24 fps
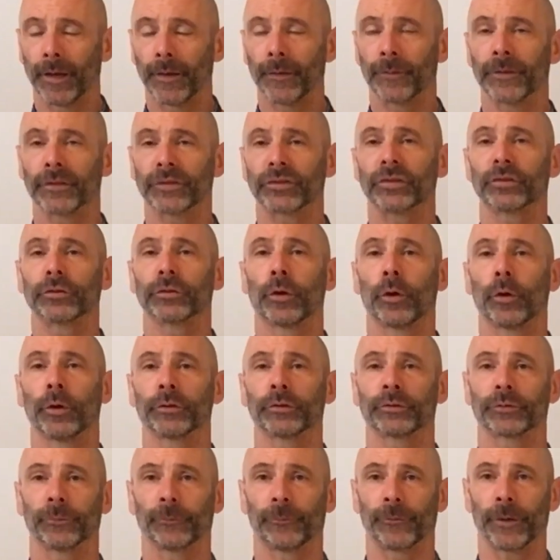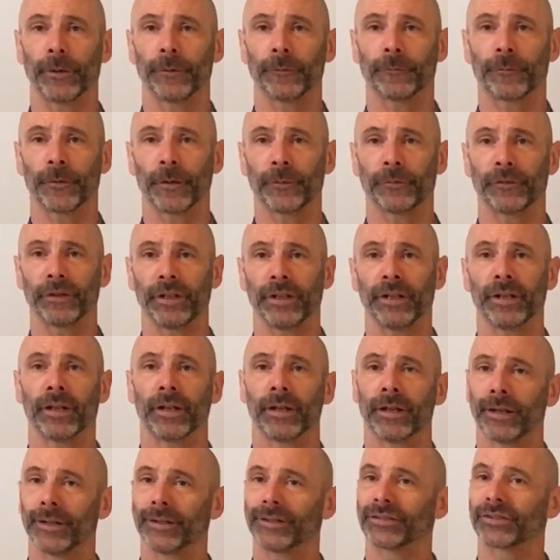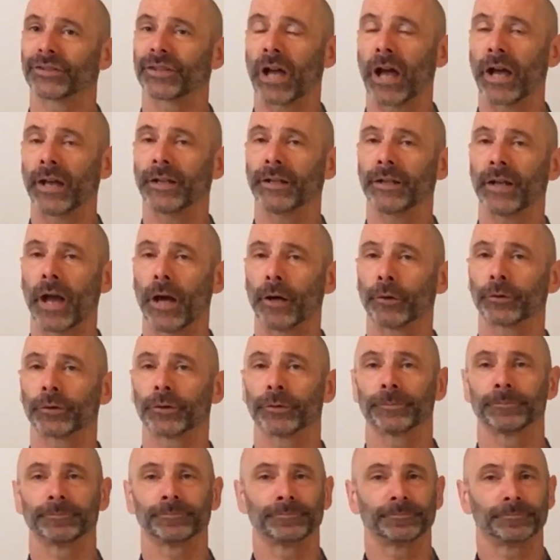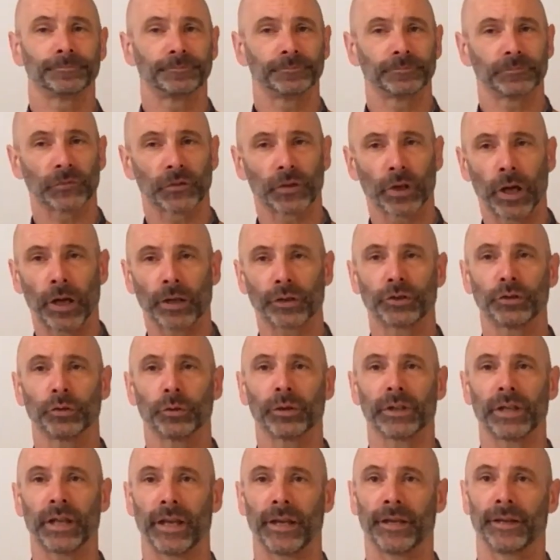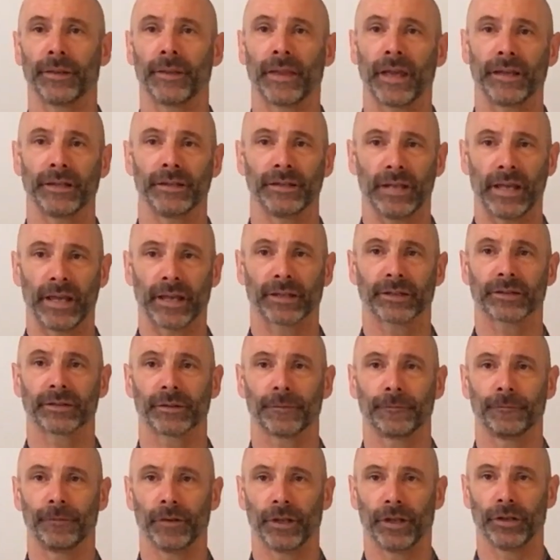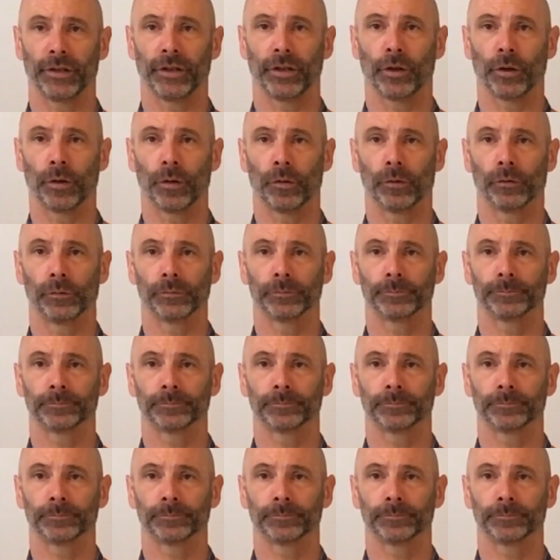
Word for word: This is Lawrence from Fit and 50 signing out. Talk to you again in that next video.